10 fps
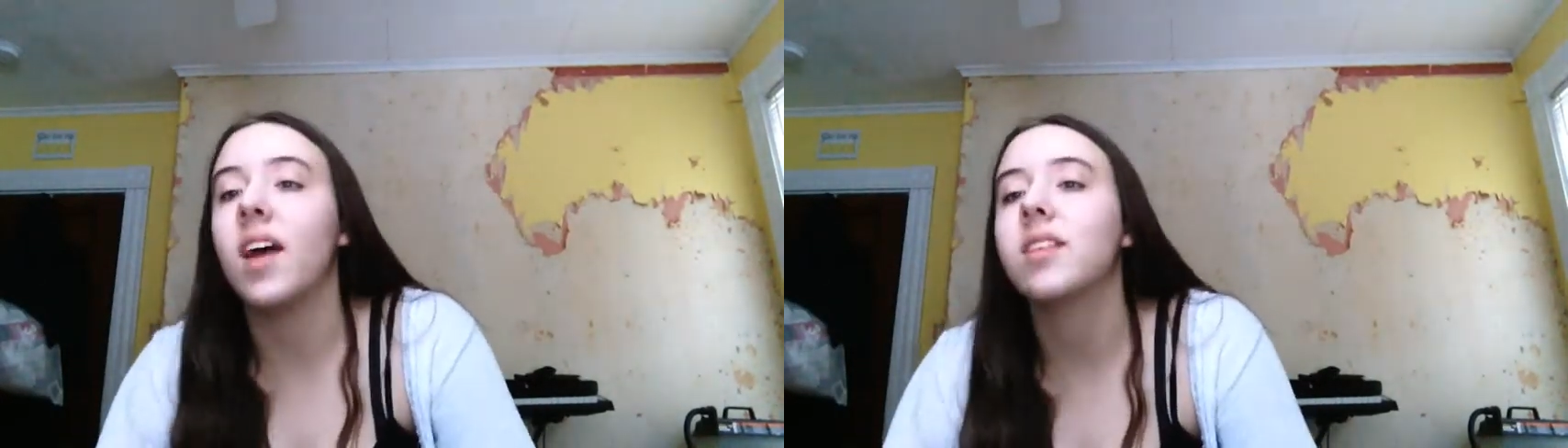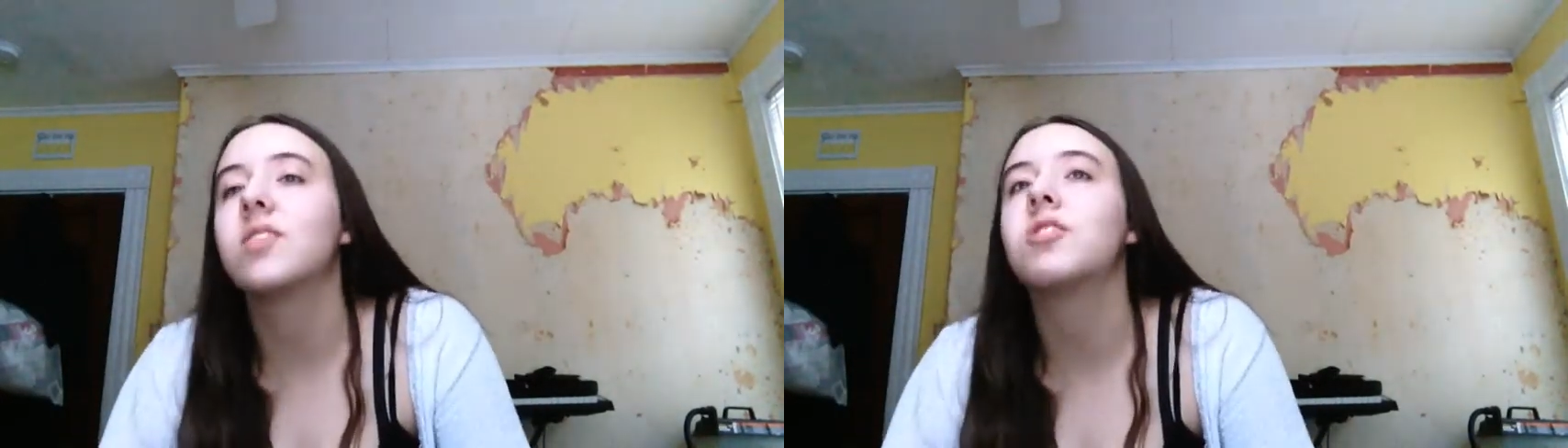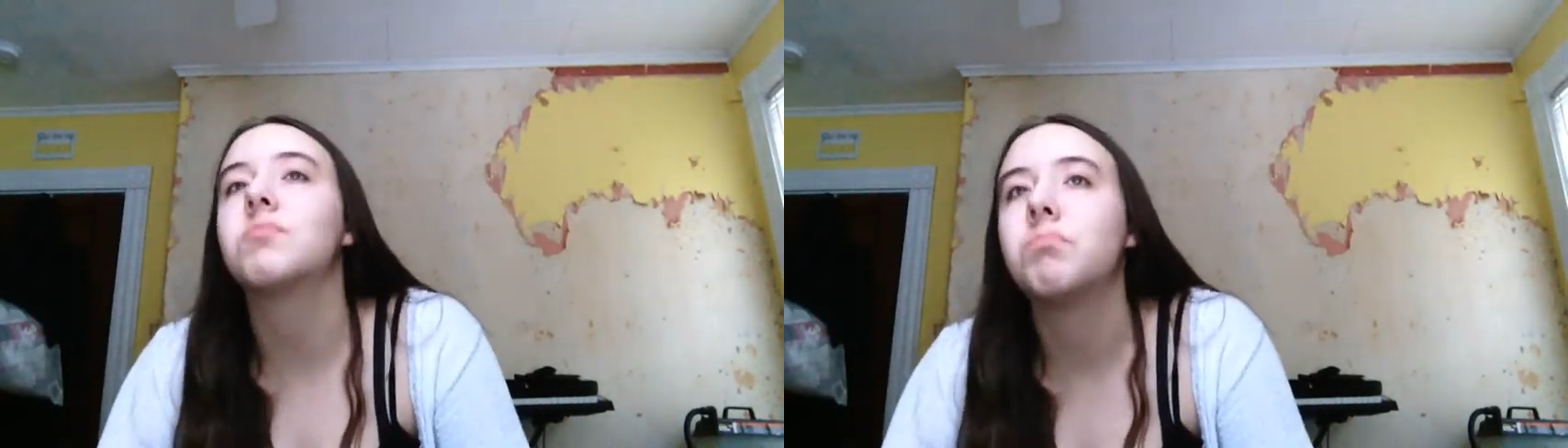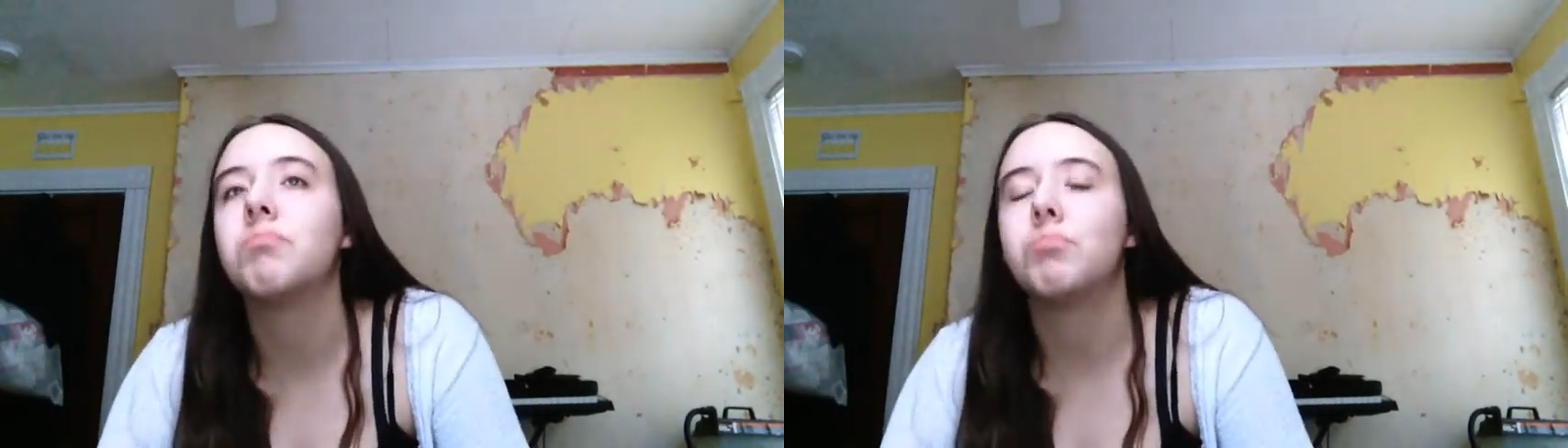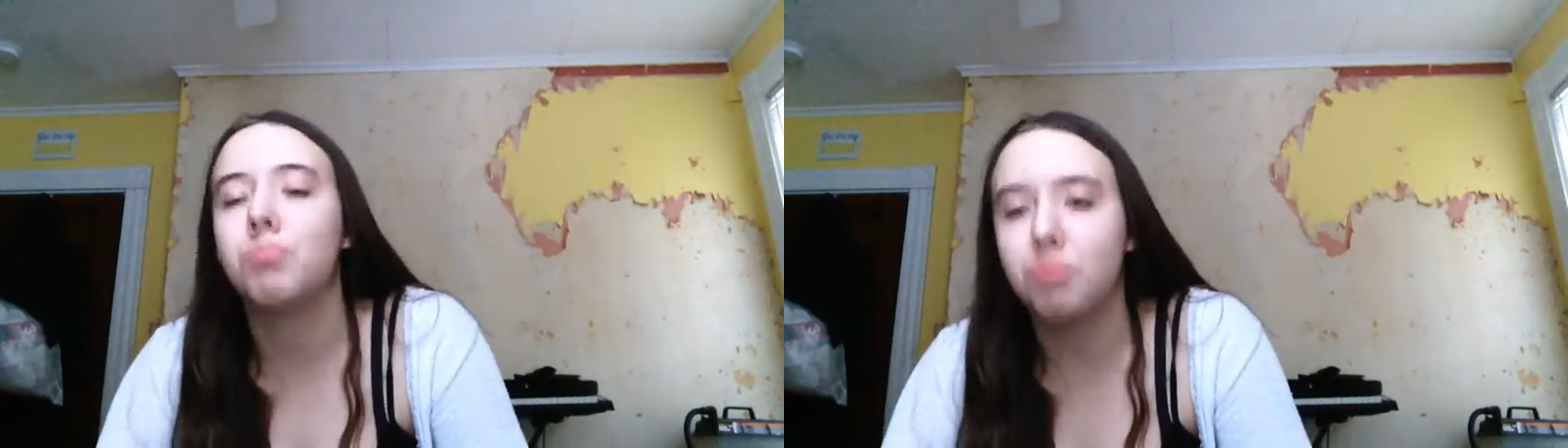That's
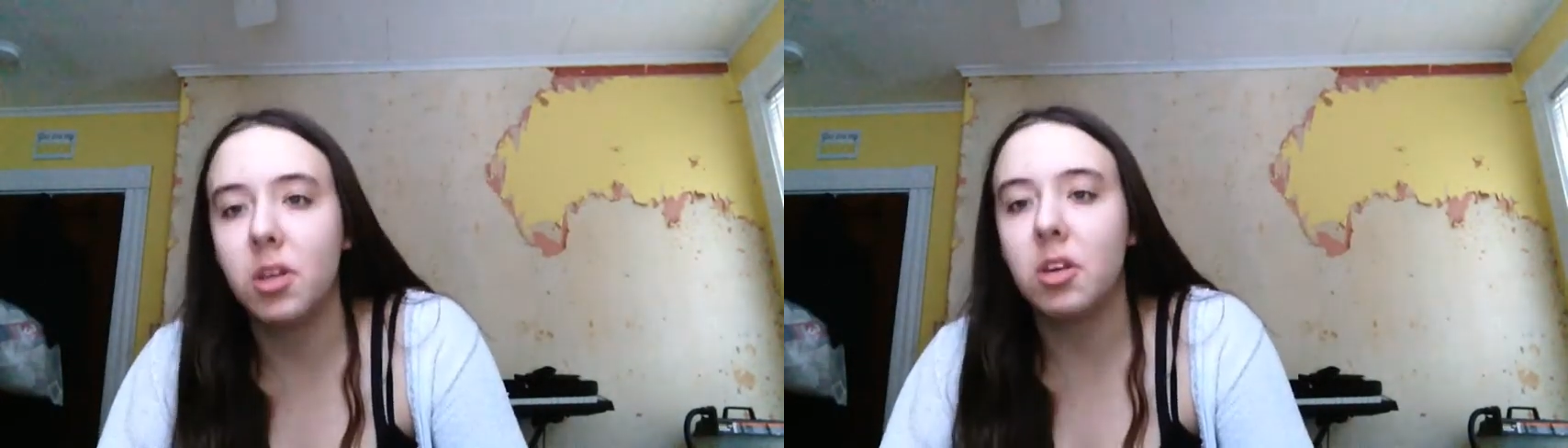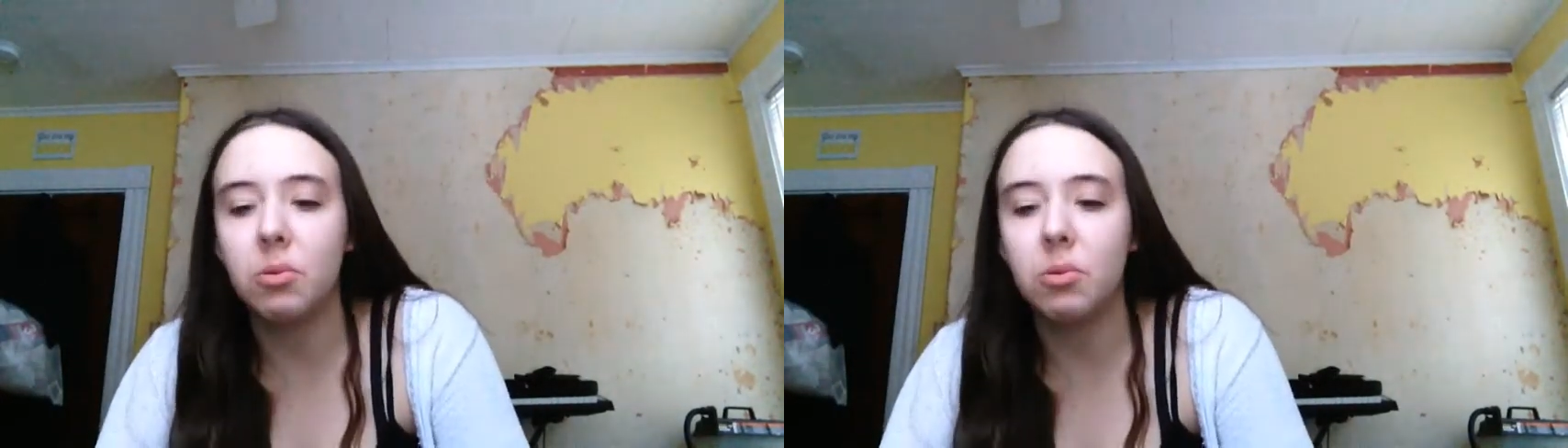pretty